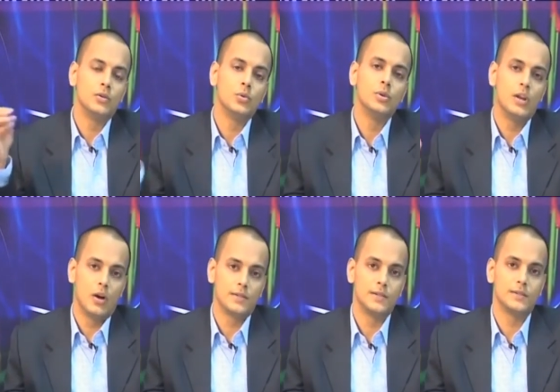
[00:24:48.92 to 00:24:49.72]
to the
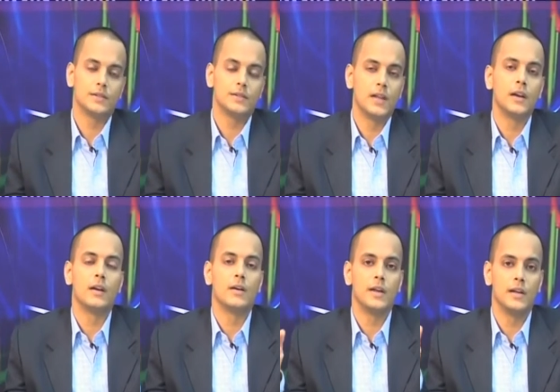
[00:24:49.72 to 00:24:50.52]
losses that
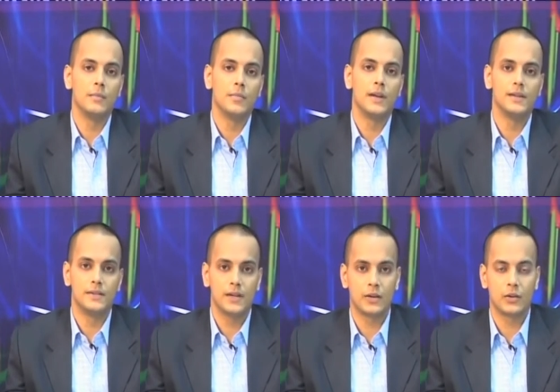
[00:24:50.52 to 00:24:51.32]
are taking
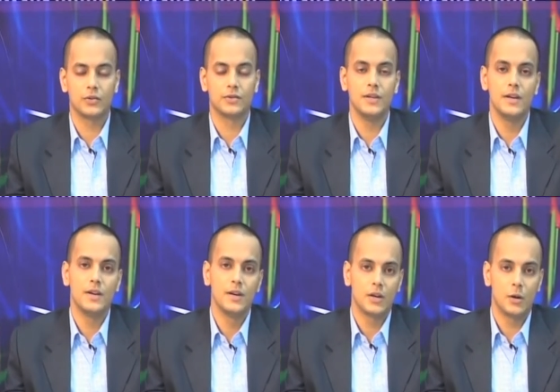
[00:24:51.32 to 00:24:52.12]
place across the
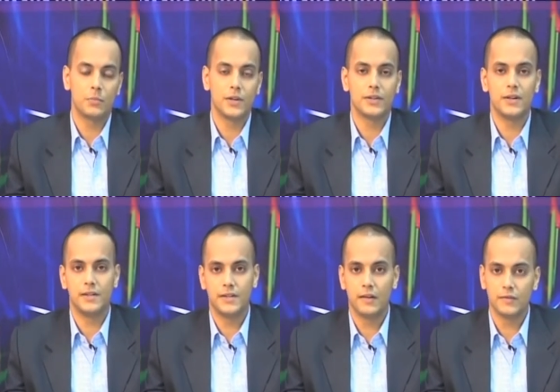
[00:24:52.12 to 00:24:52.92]
compressor
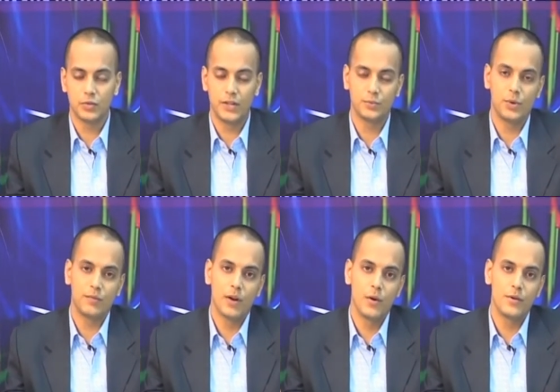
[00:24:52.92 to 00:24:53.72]
itself. So, that is what
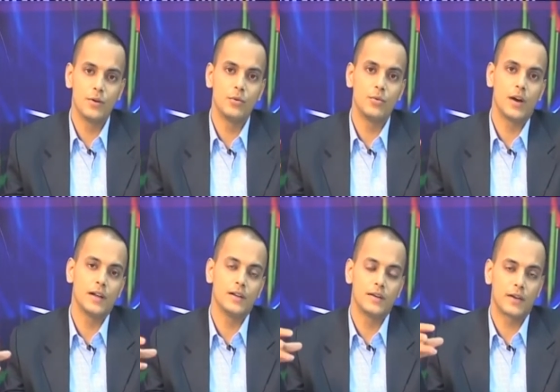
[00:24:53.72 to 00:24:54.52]
we are going to do
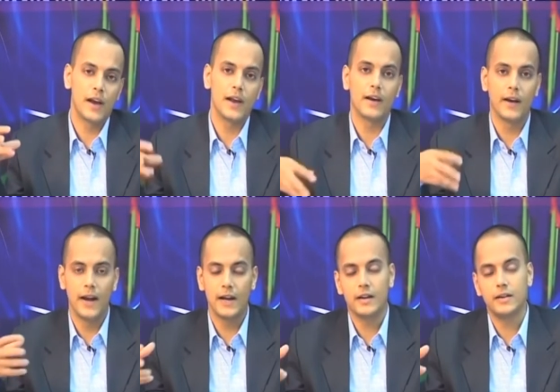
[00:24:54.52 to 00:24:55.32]
and try and
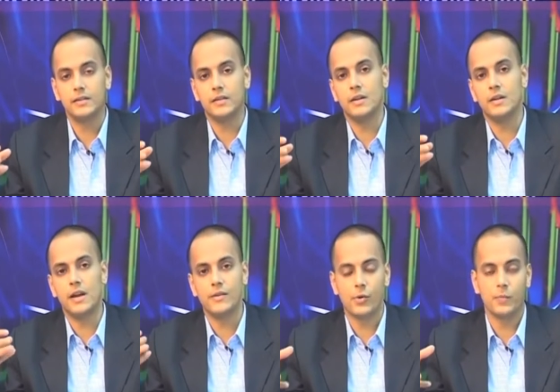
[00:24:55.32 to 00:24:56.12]
relate the
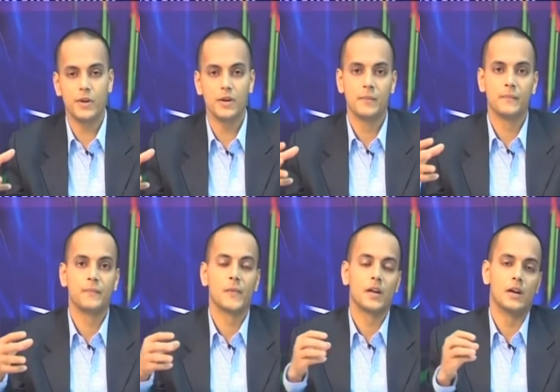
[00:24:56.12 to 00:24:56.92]
entropy
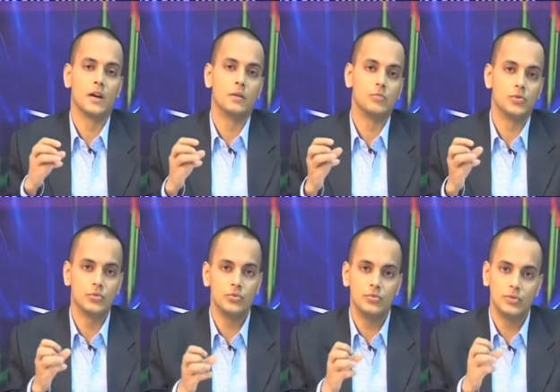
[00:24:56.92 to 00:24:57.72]
um,
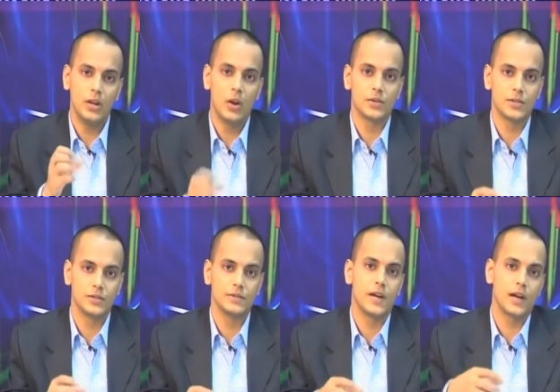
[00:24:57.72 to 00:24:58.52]
to the
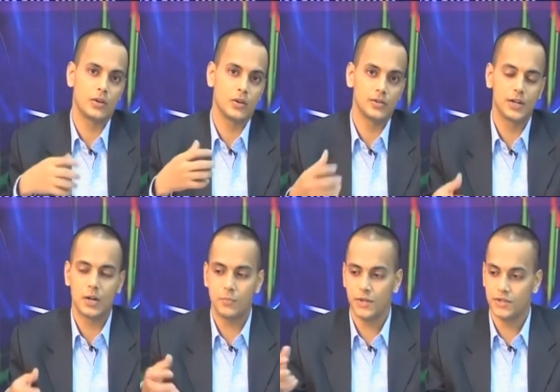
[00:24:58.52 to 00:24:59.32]
losses across a
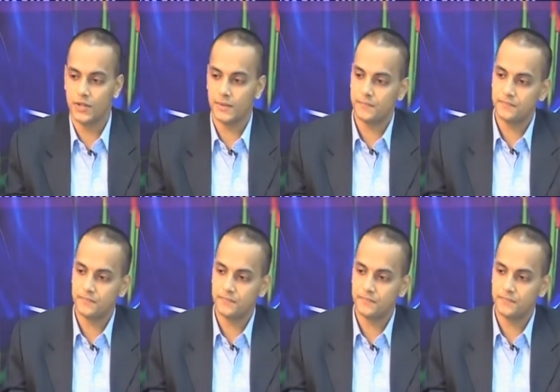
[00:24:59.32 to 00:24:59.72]
compressor.